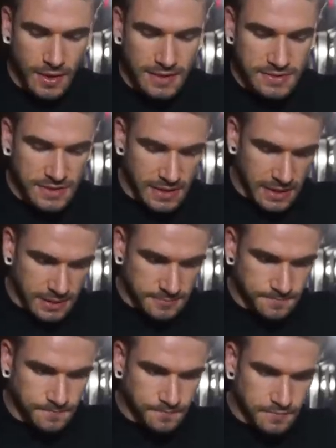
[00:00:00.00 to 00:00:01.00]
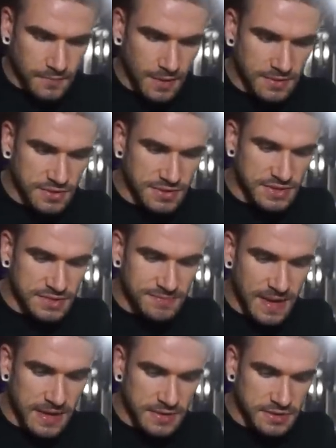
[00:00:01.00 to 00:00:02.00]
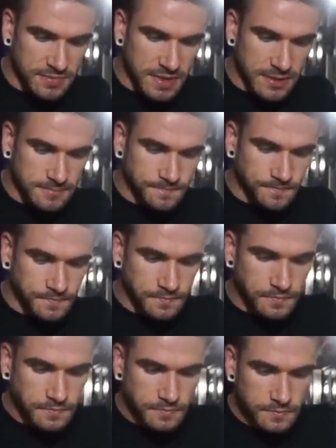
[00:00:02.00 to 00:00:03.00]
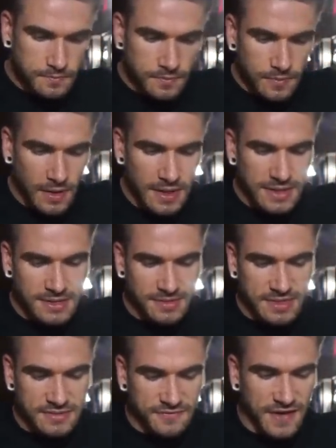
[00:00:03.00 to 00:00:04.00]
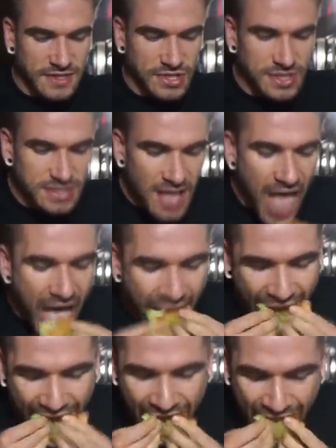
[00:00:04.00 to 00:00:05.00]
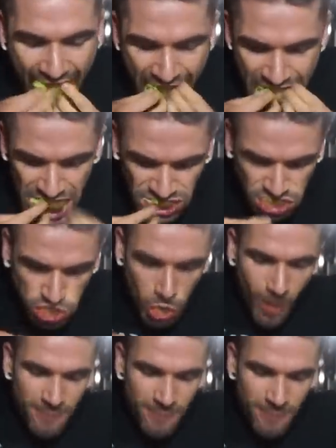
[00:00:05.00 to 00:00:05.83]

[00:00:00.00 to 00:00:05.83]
Let's, uh, let's just man dismantle this a bit. Eat some of these veggies.